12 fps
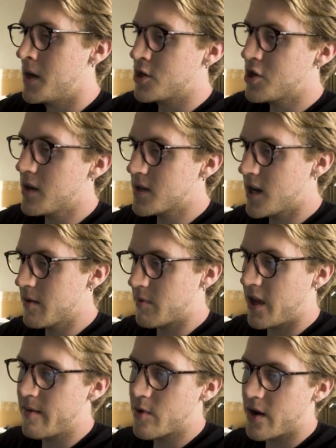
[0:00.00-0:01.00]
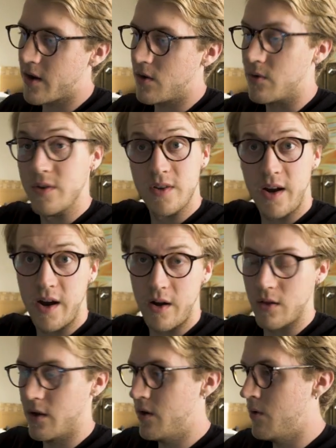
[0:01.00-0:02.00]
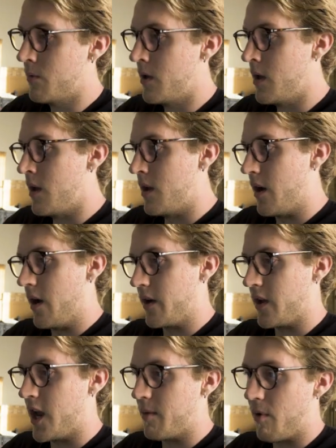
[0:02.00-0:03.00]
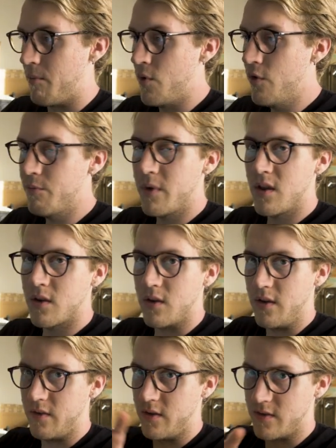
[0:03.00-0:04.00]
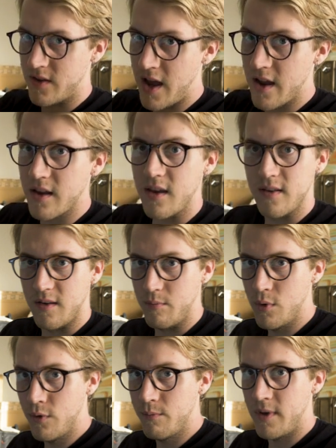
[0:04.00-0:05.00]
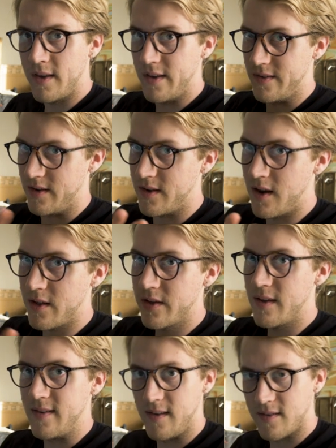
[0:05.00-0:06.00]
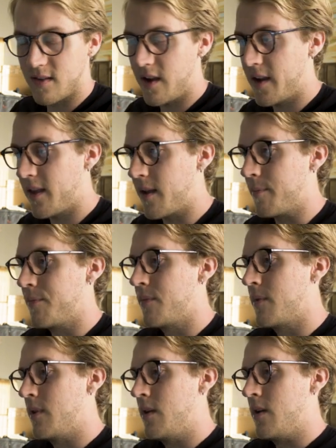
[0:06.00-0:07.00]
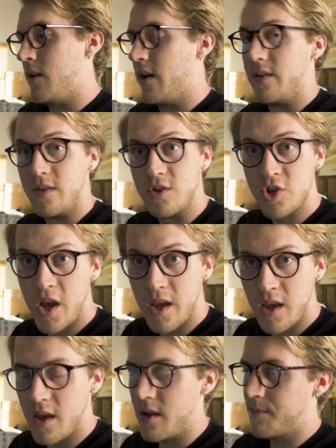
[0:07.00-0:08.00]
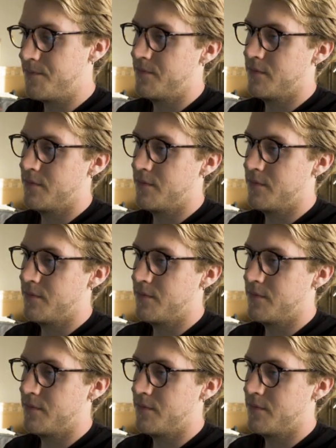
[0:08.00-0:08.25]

Shot type, camera angle, is it high or low? Uh, camera movement, is it static? Is it moving? Is it dolly? Is it sliding? Uh, is it shaky?